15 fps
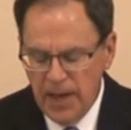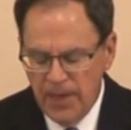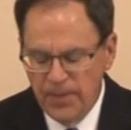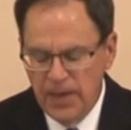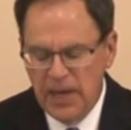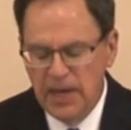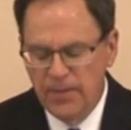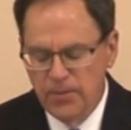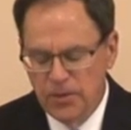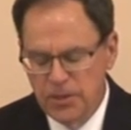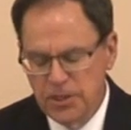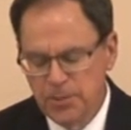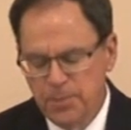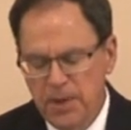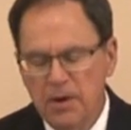and the evil
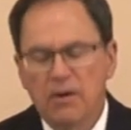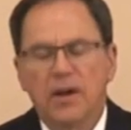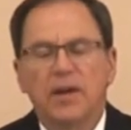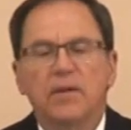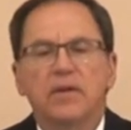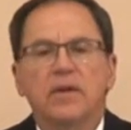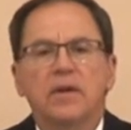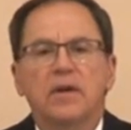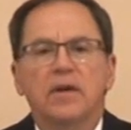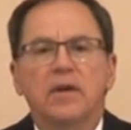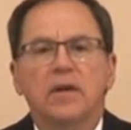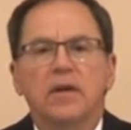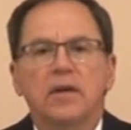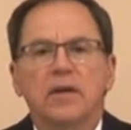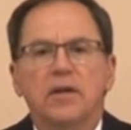spirit
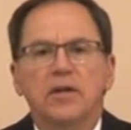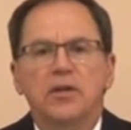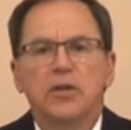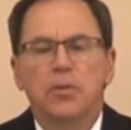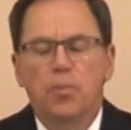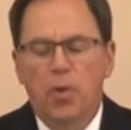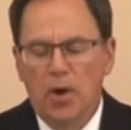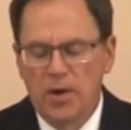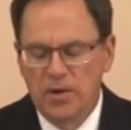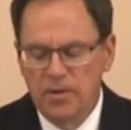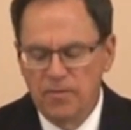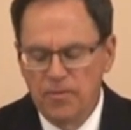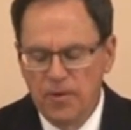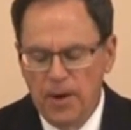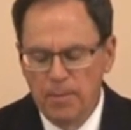
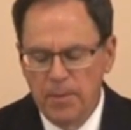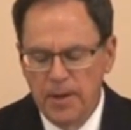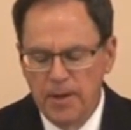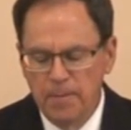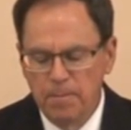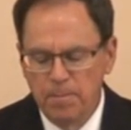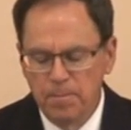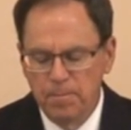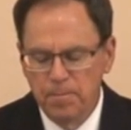departed from him.